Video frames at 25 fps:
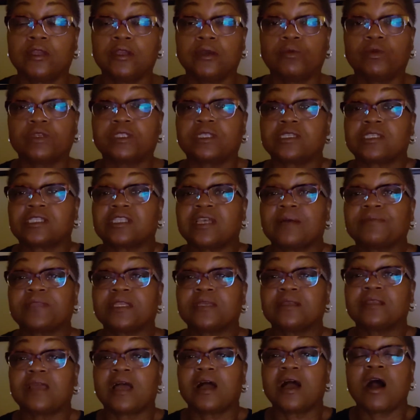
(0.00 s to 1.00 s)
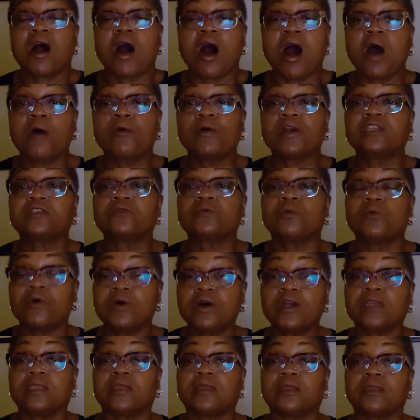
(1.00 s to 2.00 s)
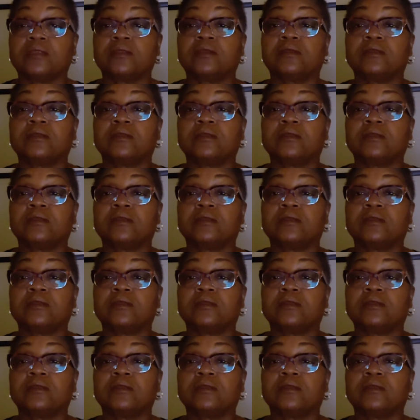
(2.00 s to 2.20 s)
which is something I always wanted